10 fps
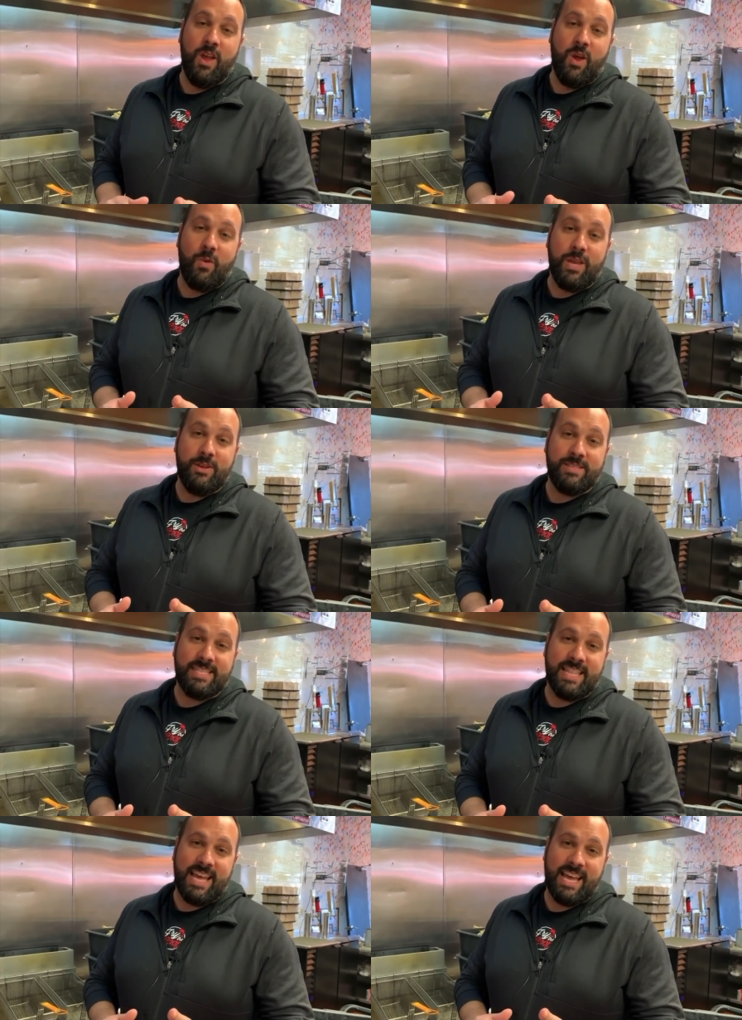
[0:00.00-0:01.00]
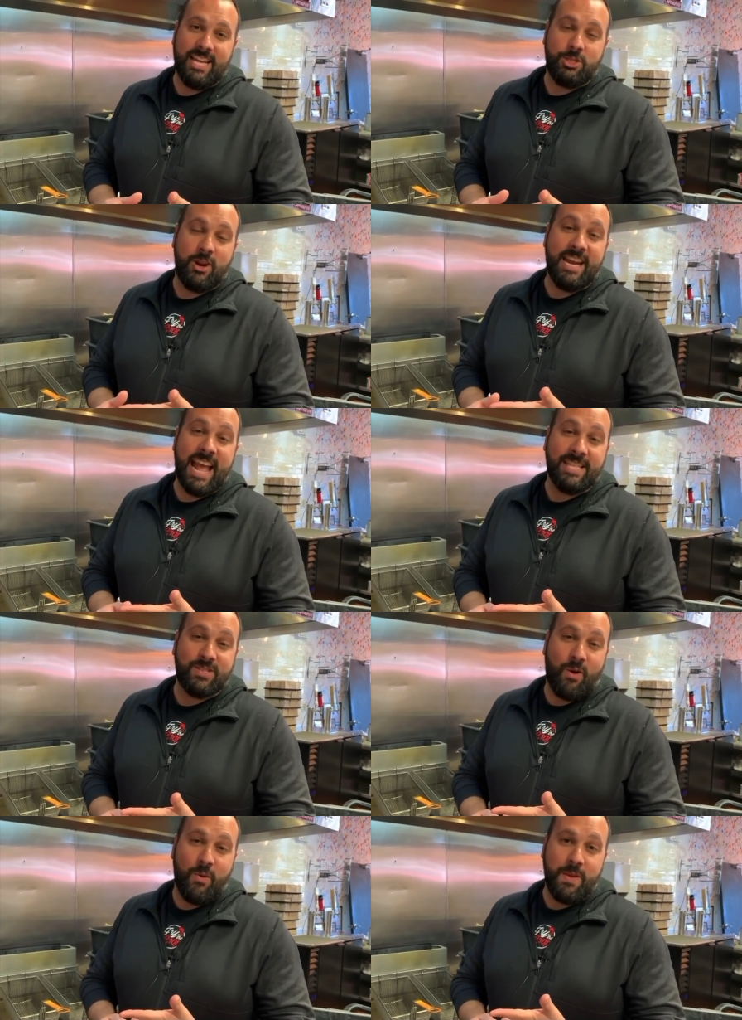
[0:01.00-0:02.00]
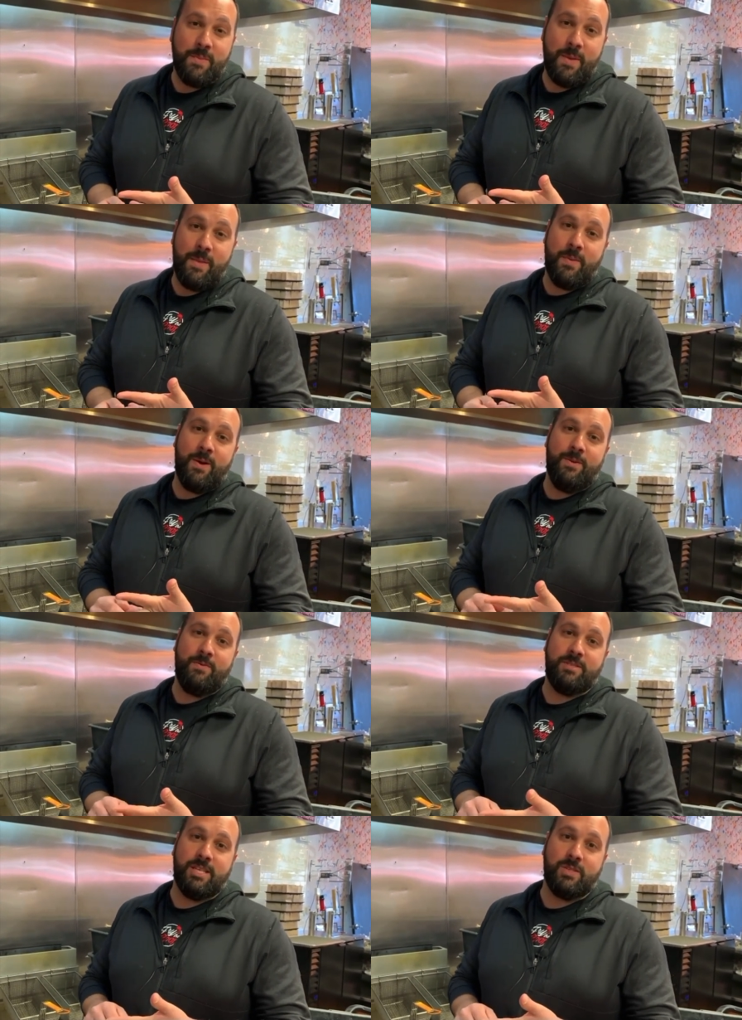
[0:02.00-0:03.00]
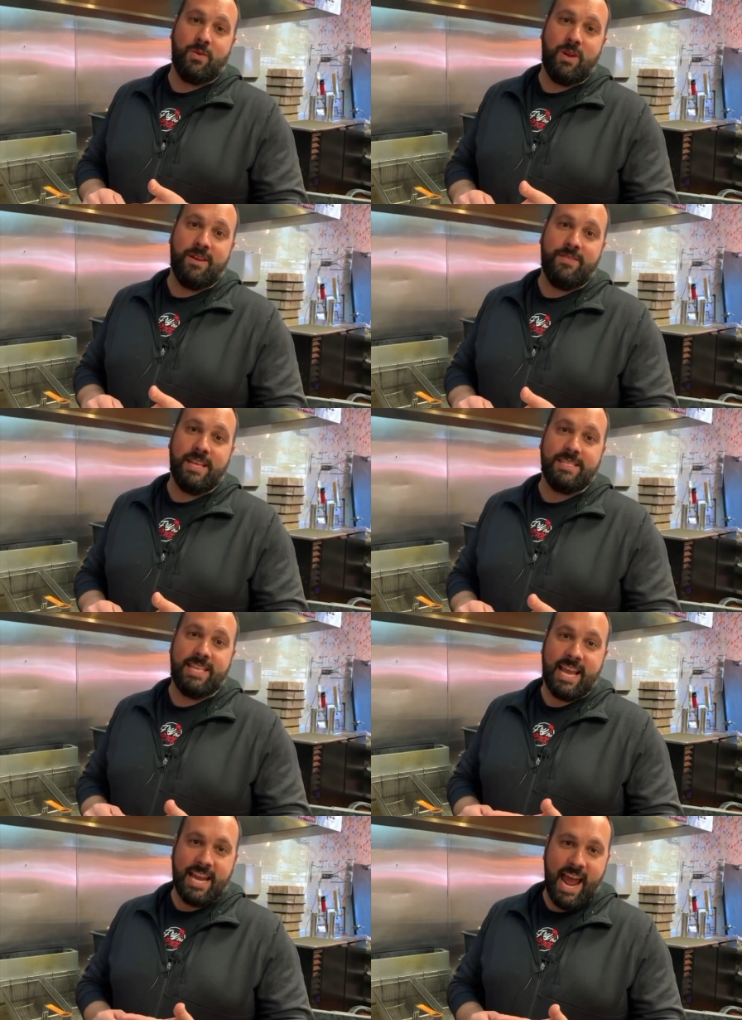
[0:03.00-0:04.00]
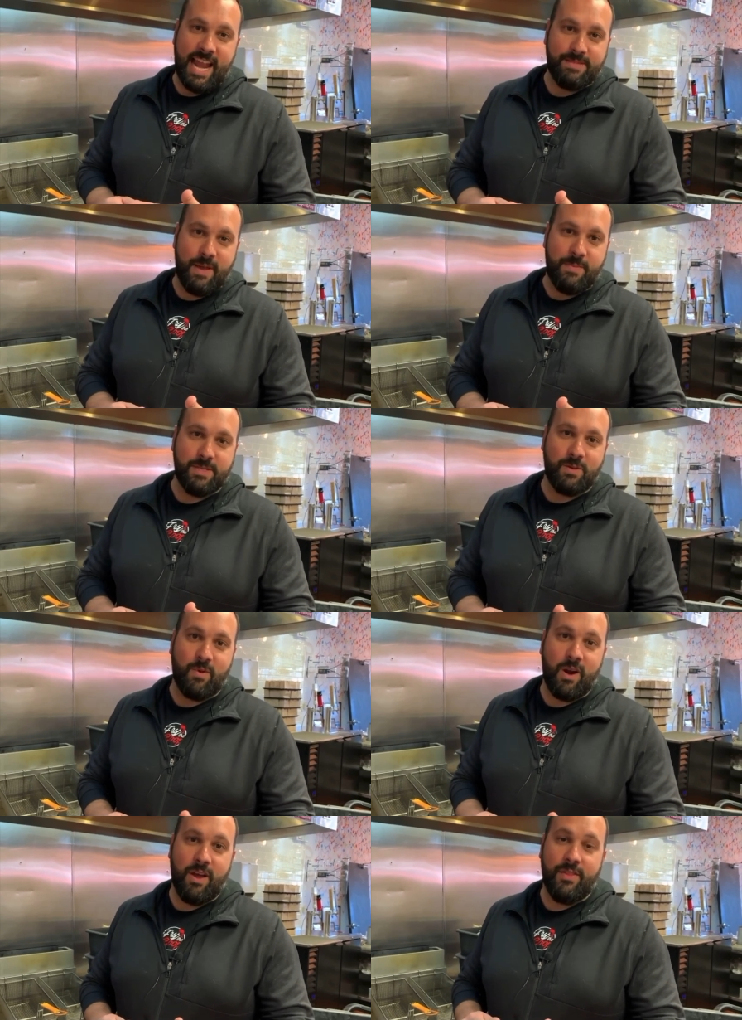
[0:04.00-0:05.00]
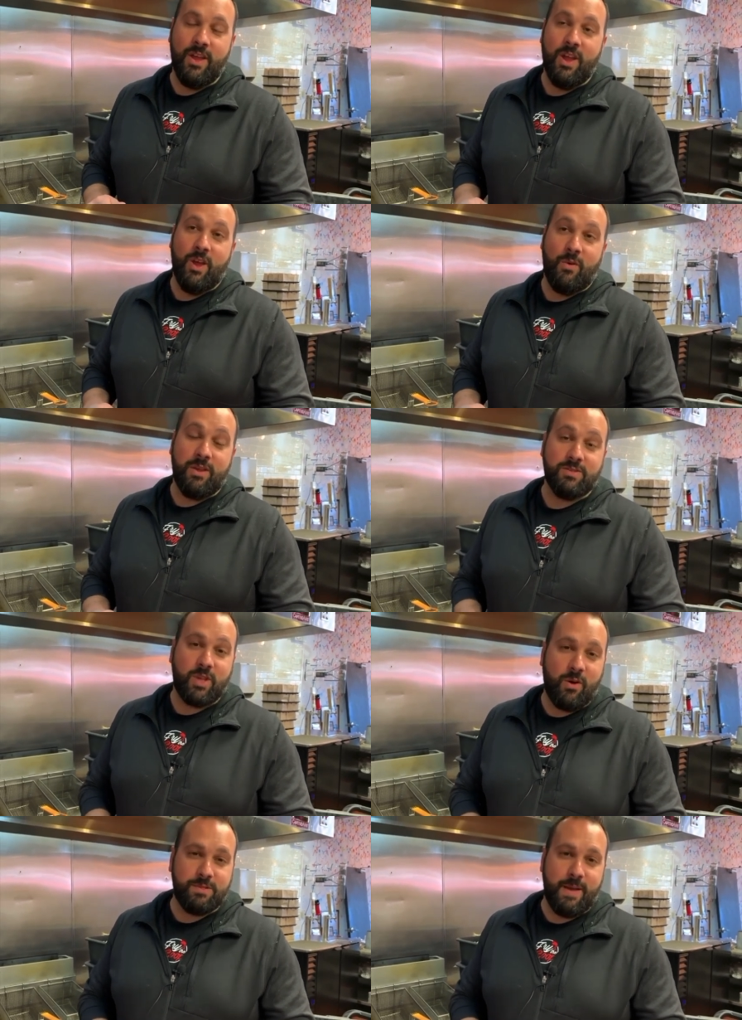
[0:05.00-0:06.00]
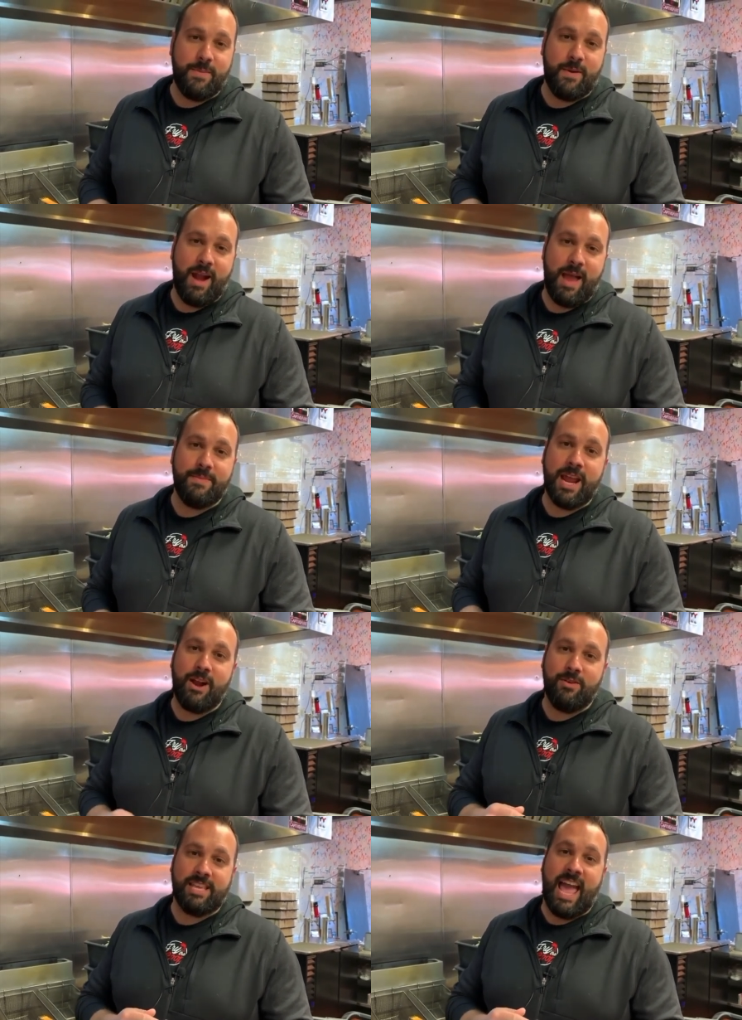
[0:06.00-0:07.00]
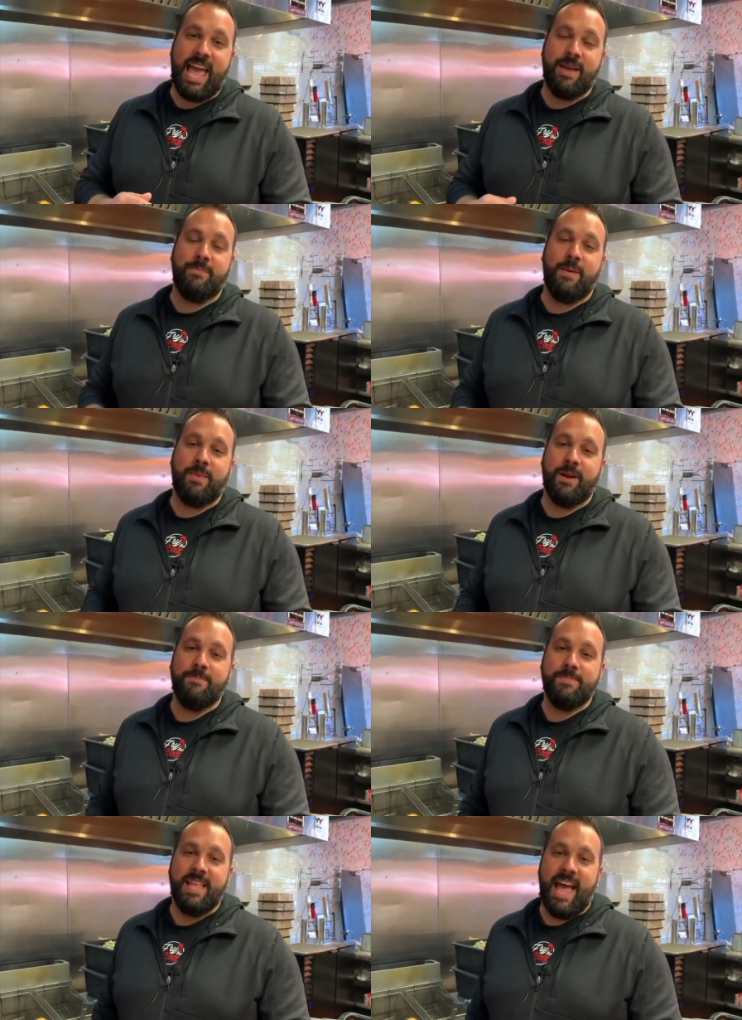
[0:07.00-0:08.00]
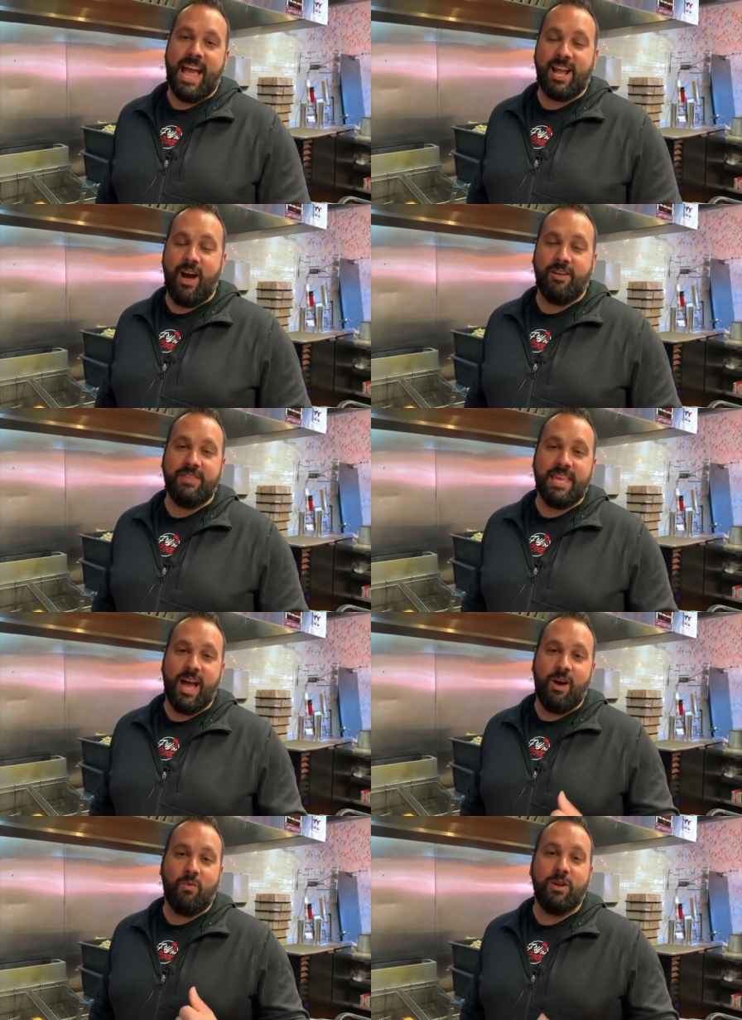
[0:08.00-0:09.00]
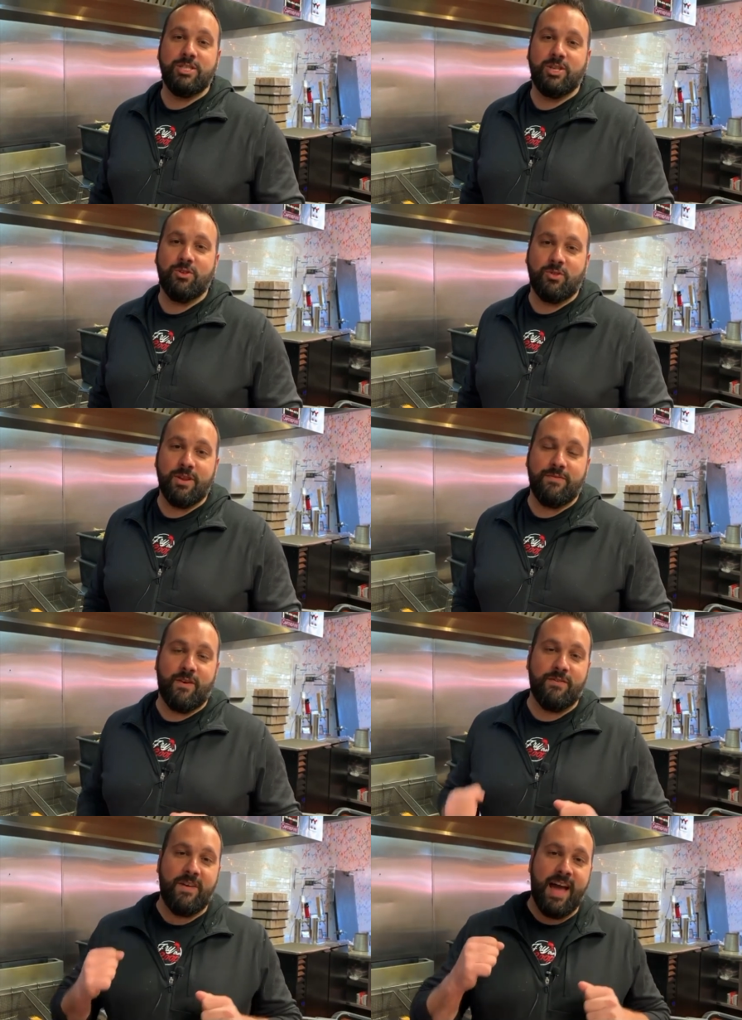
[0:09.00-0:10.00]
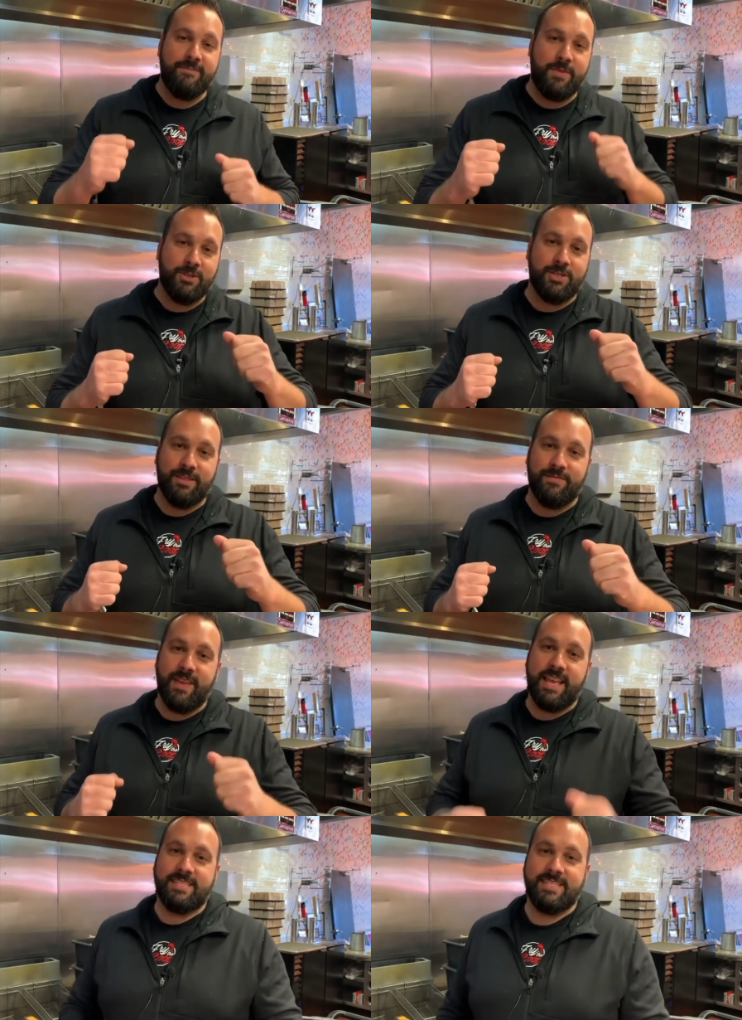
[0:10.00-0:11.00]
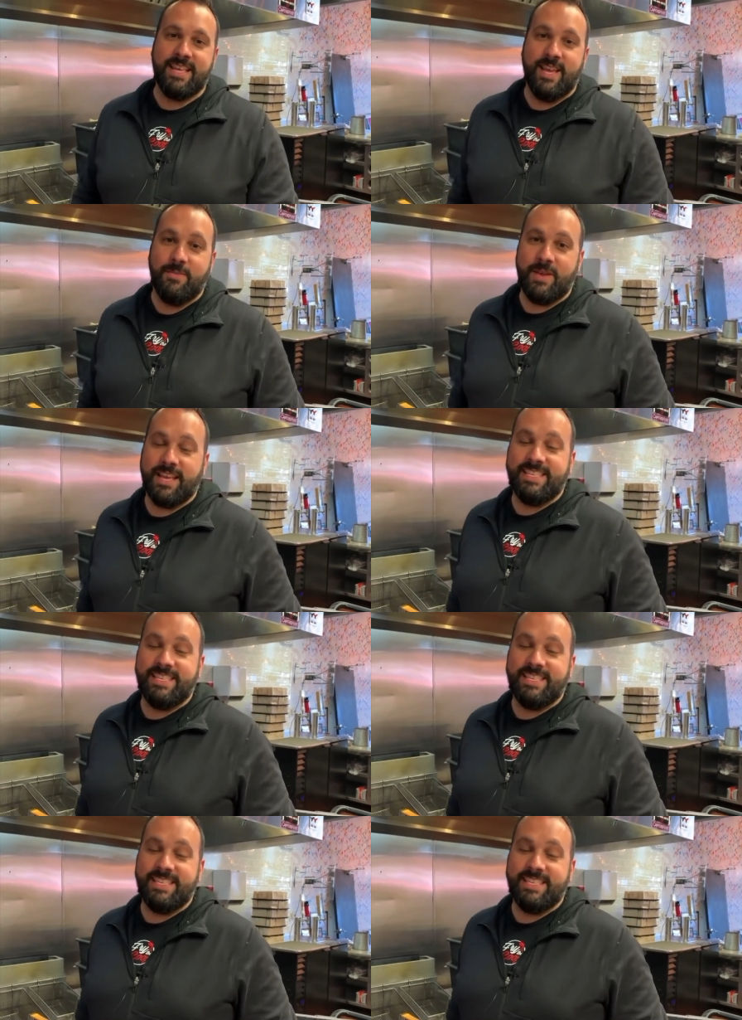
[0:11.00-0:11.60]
We use the Trinidad Scorpion pepper, which is one of the second hottest peppers in the world. We use ghost pepper, habanero, and cayenne pepper. I call it the uh, one, two, three, four, five punch in the face because